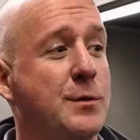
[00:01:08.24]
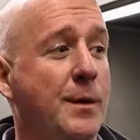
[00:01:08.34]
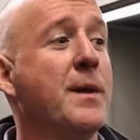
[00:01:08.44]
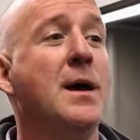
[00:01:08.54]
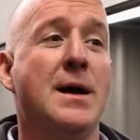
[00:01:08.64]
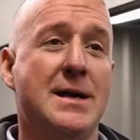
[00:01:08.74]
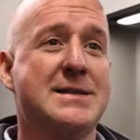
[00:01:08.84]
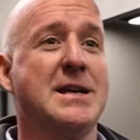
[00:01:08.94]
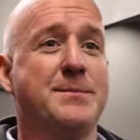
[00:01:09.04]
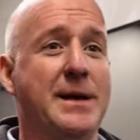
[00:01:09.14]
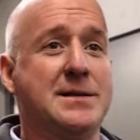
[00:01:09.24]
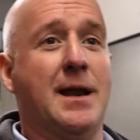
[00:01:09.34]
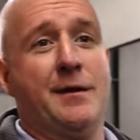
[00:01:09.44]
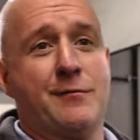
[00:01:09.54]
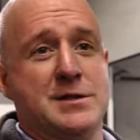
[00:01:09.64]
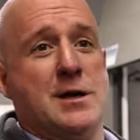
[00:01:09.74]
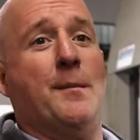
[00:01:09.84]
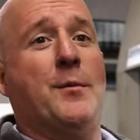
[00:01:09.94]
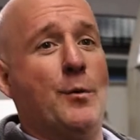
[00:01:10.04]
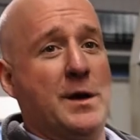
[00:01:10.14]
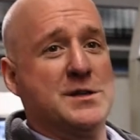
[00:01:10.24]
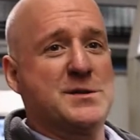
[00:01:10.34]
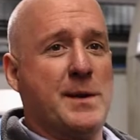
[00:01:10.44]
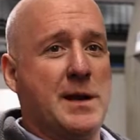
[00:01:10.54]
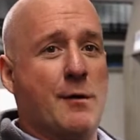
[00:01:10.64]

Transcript: to a 6 metre length, for example. We can spin it